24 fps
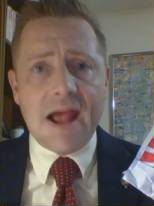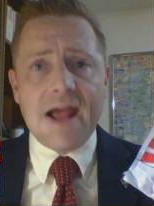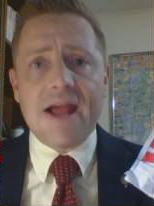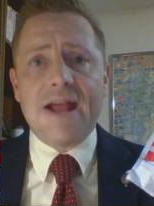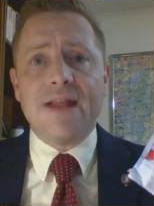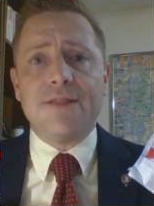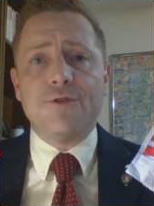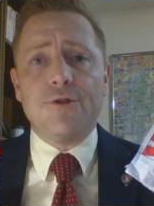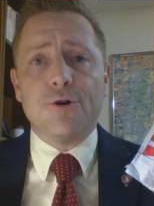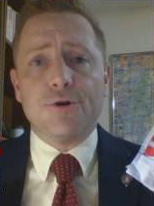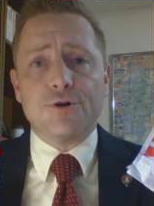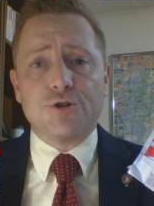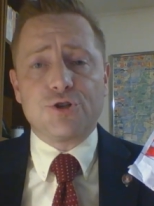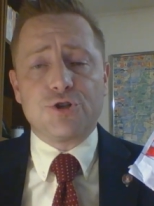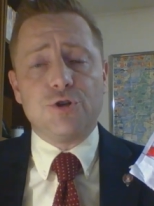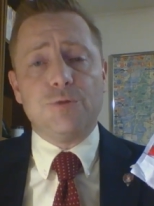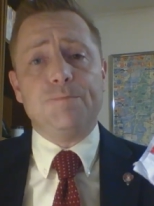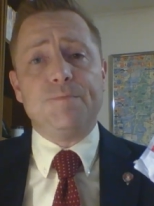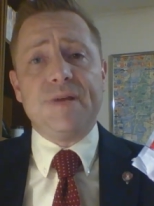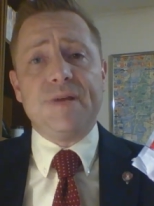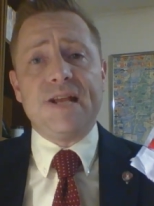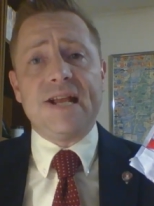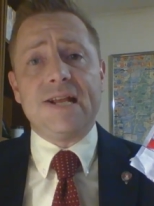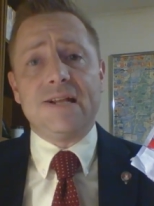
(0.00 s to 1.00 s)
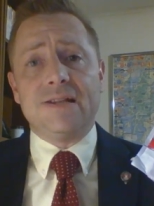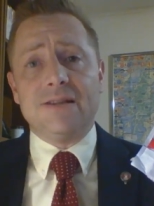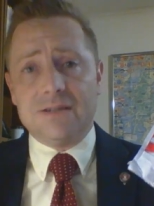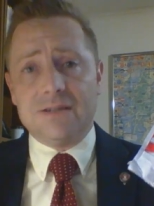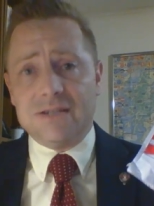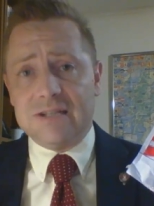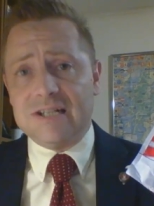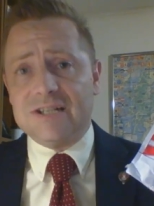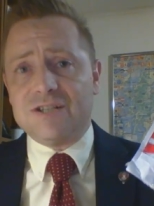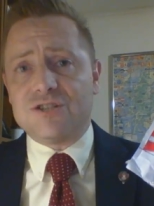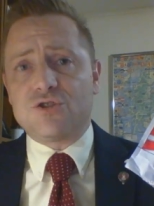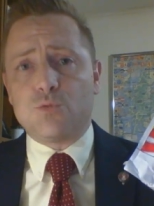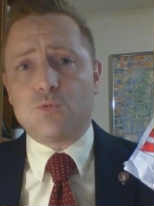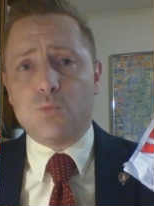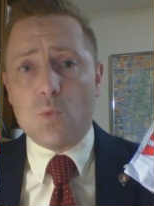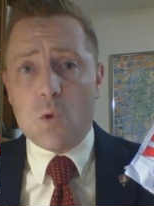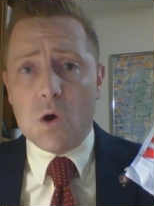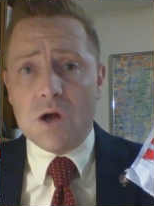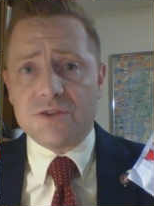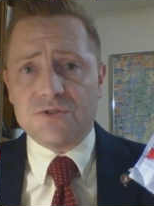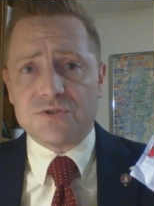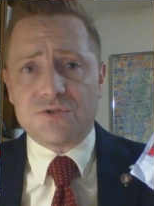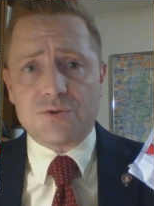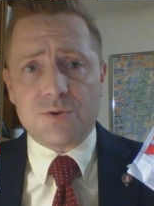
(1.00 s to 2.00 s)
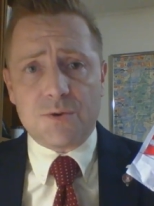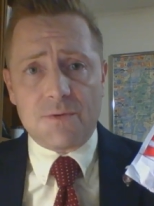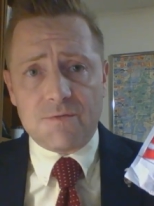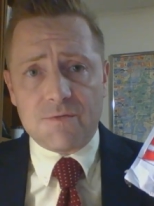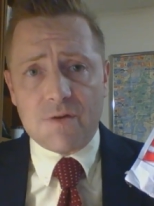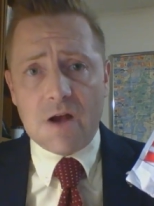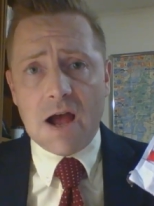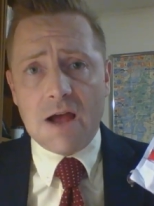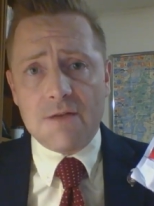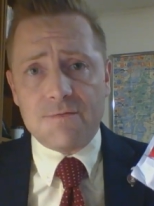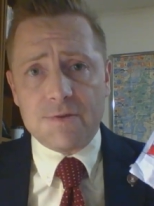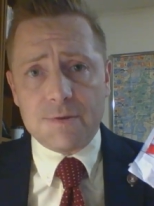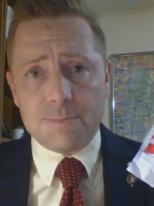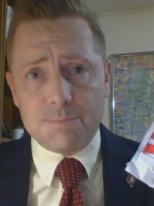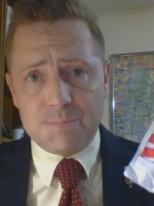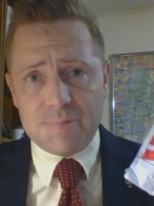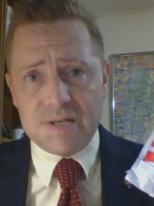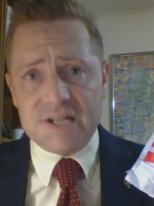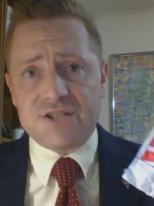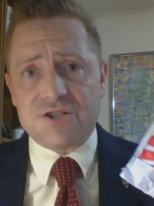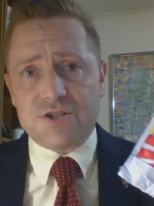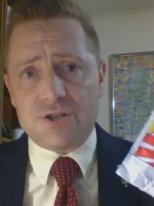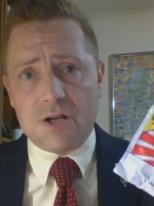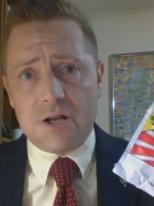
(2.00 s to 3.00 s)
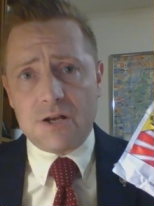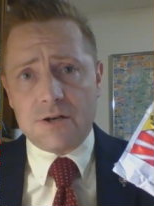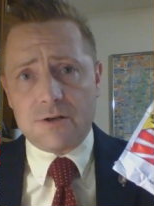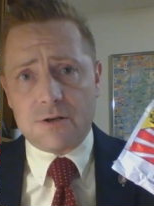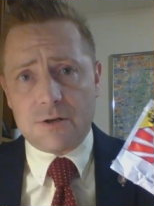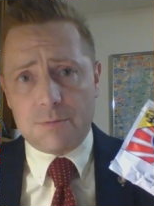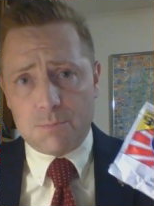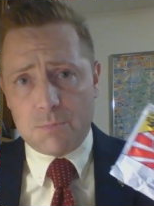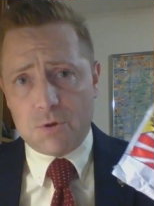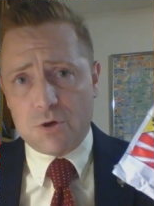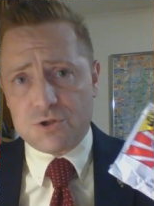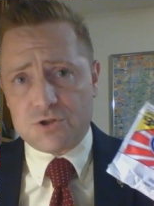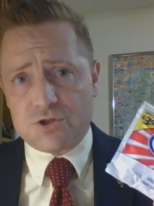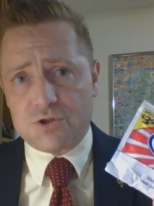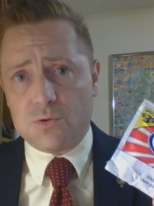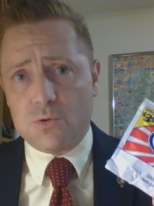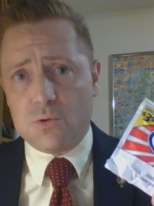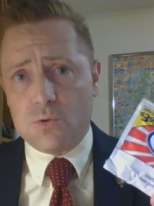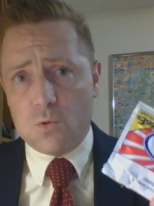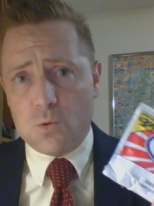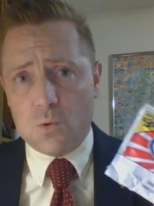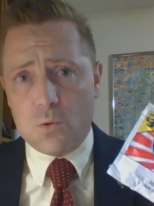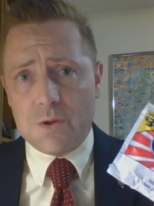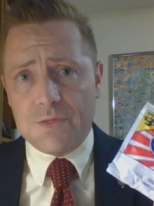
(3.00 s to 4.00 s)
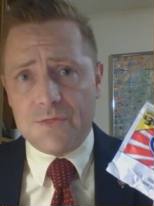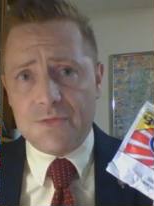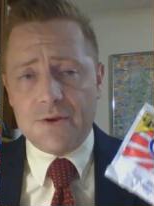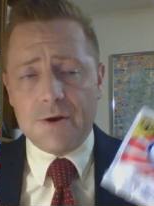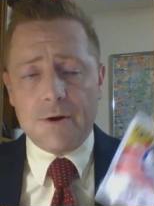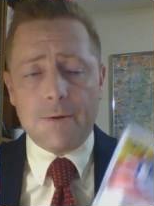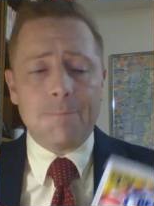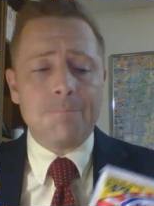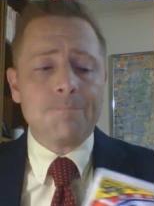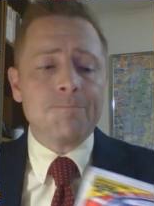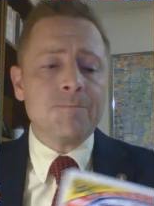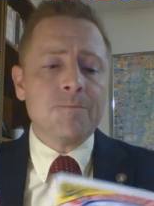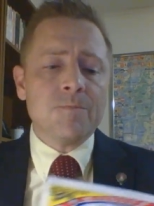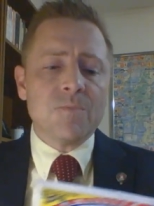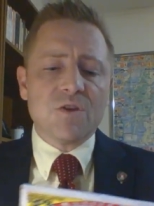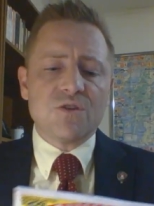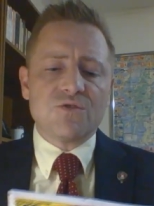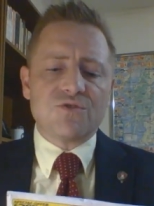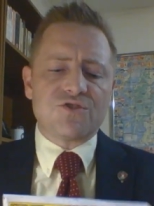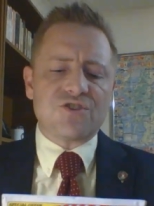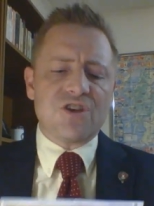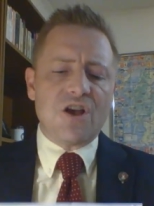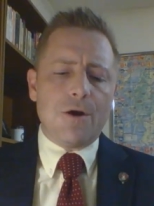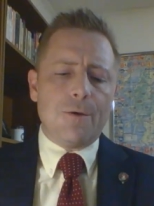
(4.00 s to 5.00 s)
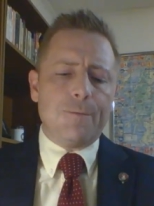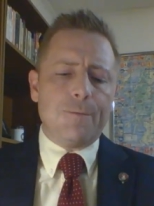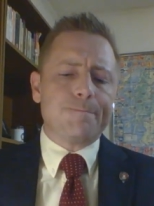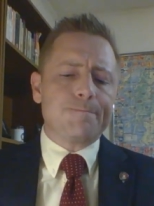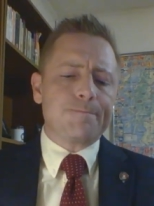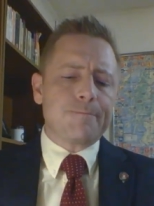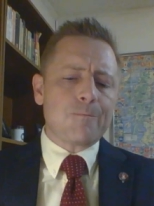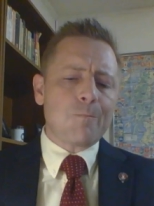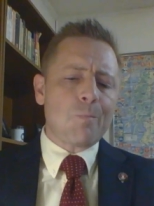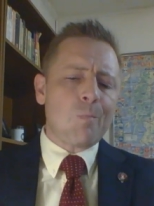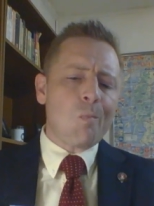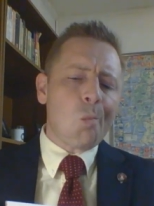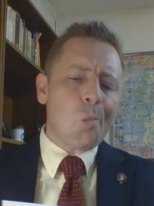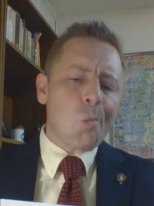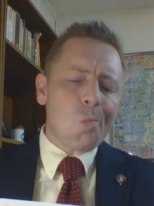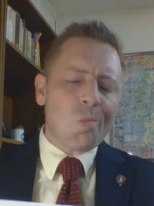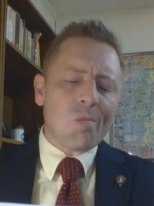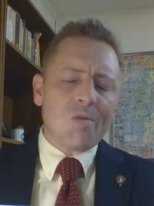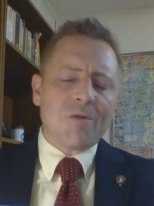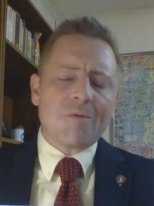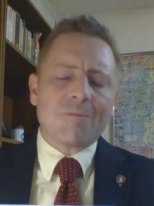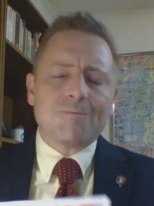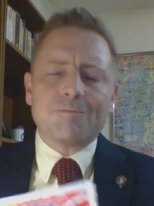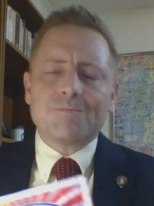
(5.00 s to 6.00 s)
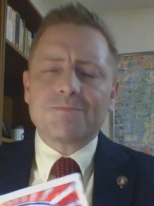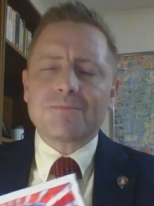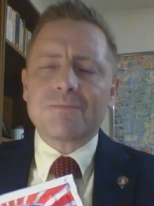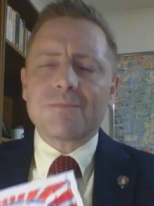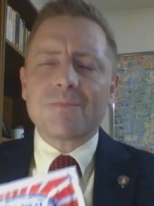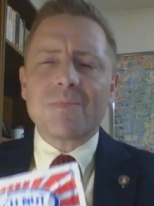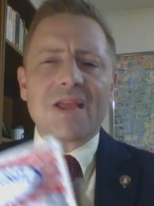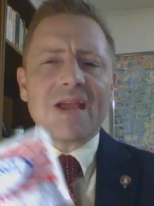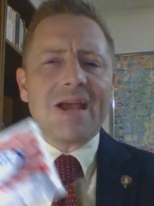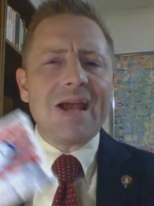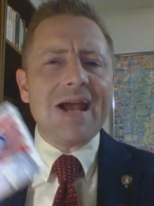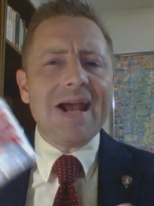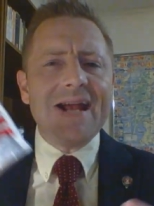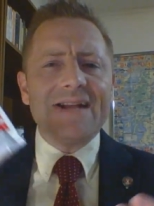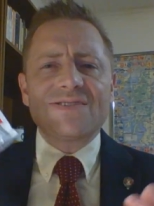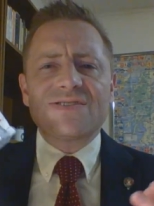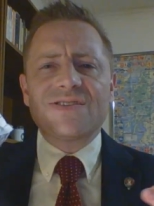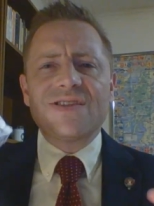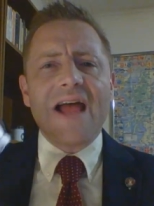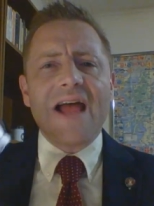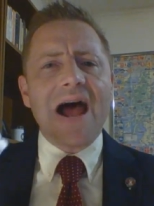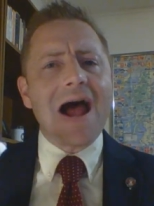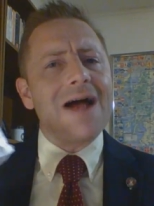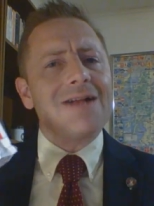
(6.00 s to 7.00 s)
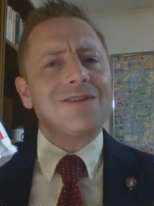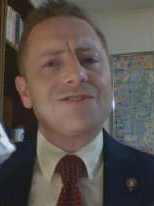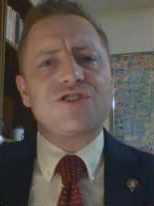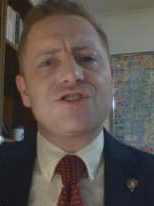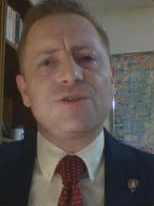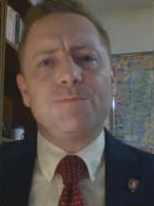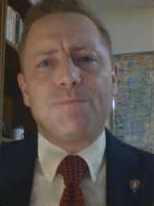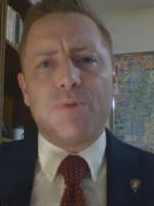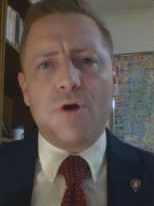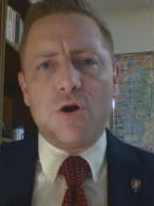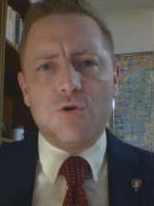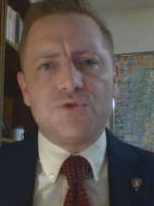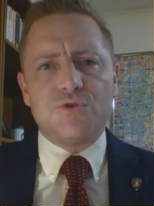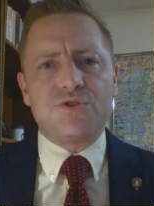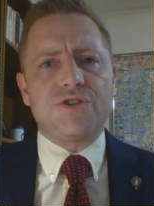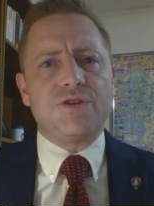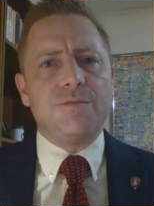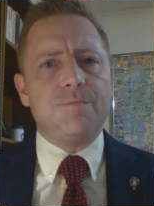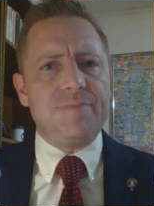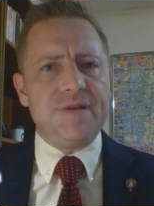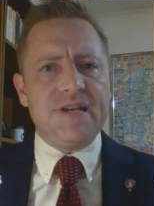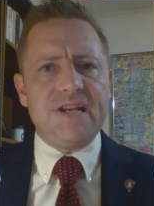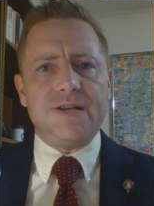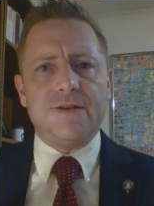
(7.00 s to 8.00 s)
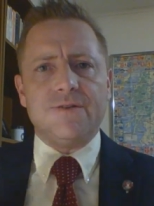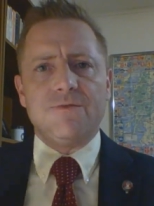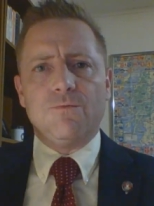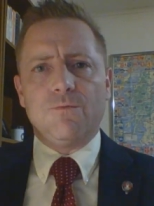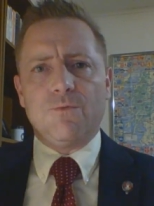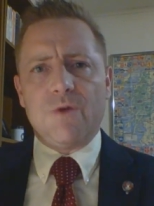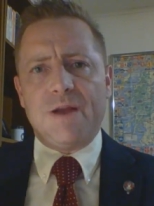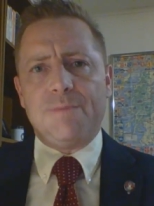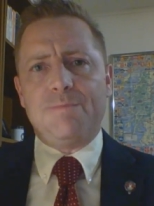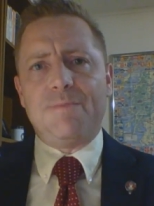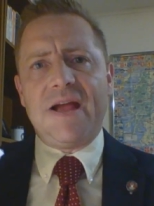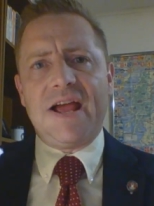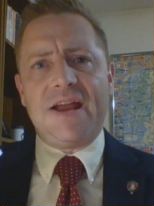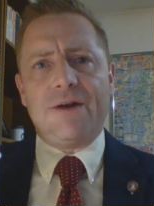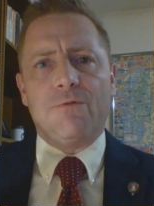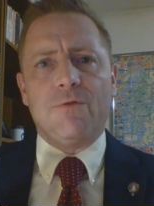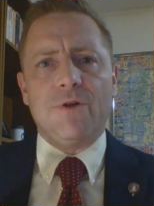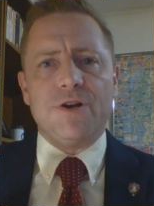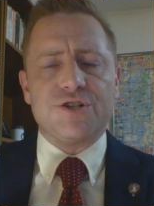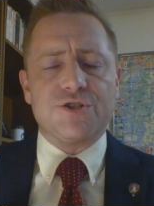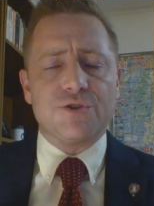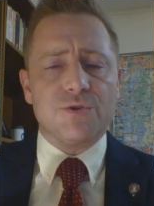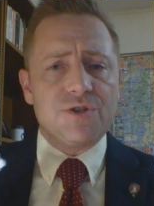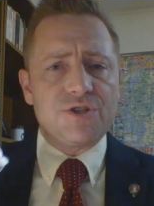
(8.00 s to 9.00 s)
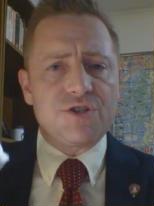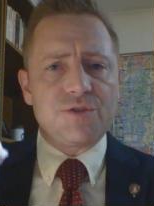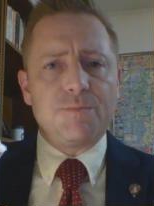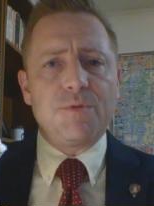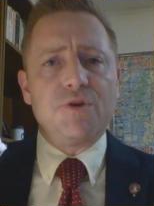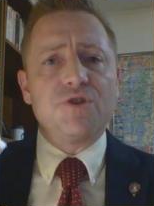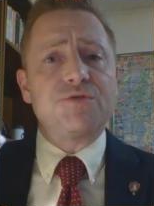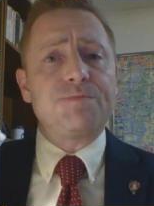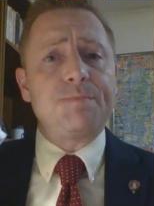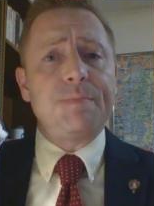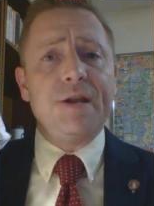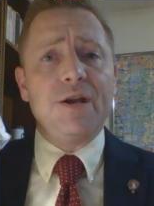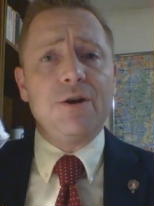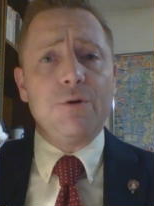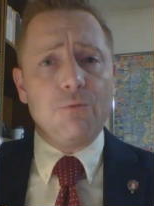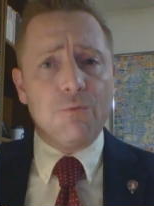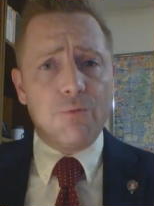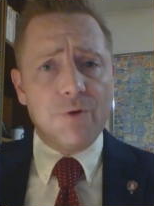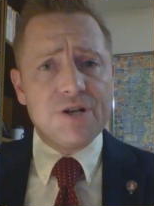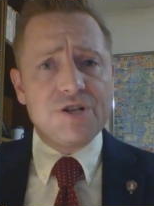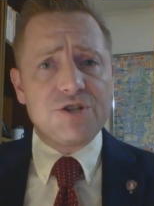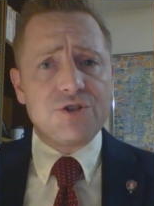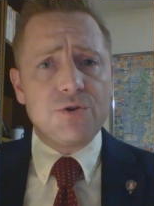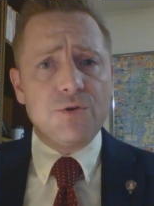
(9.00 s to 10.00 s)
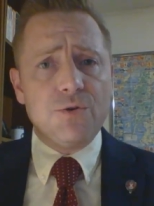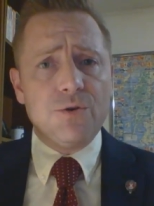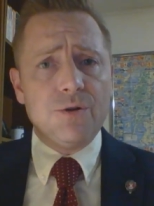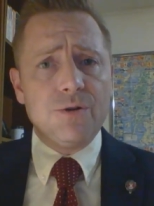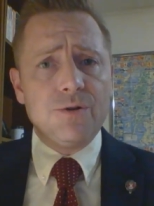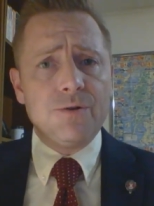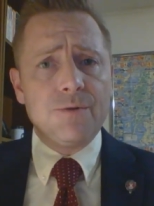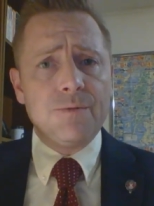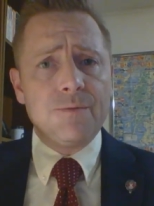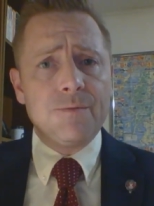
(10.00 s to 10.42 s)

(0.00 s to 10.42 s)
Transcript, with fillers: and there should be at least one surviving Beech-Nut commercial on there. So, it's not supposed to be Red Man original. It's supposed to be an original,